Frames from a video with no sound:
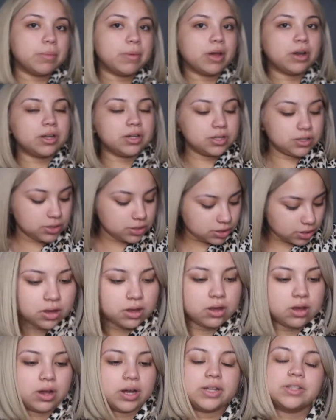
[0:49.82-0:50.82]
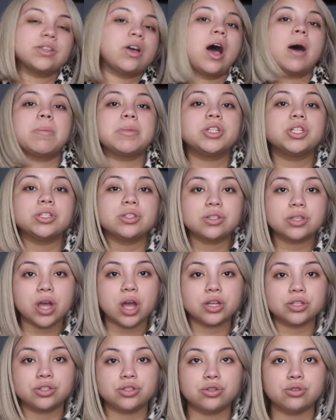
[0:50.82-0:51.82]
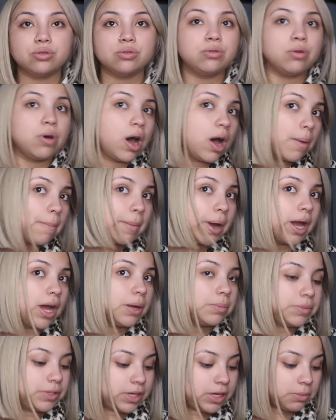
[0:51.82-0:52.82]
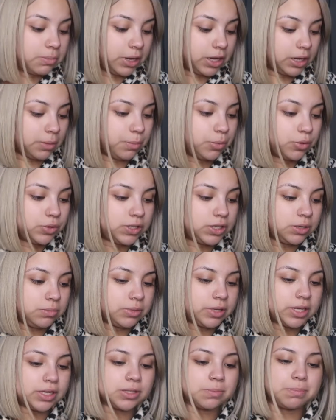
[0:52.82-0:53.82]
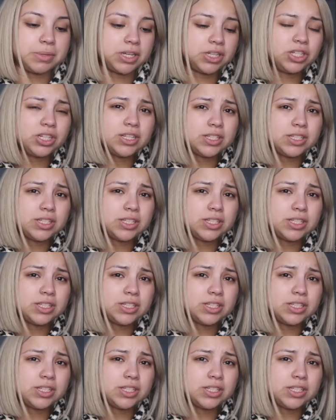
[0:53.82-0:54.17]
about it. Okay, so I'm gonna just do my updated makeup routine because bitch,